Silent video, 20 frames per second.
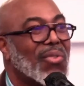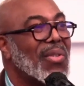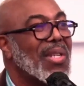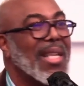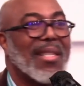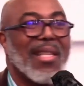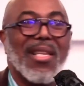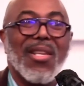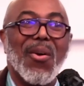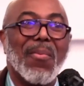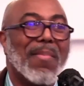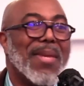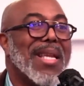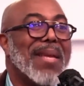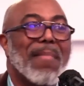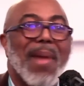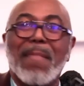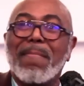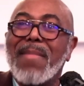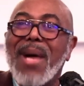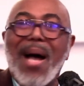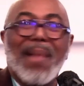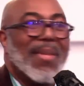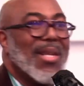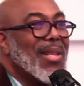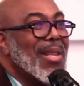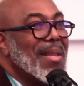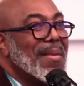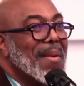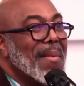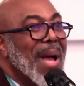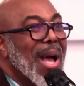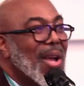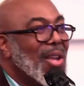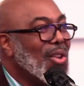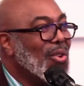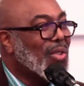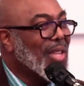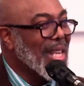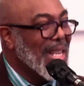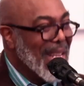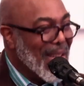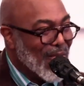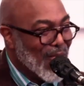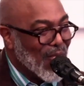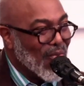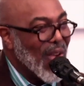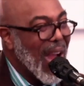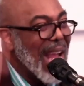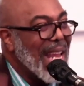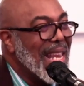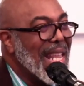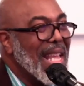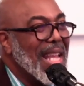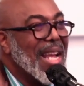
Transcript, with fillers: I said, no, me and my mama you know, used to live right here.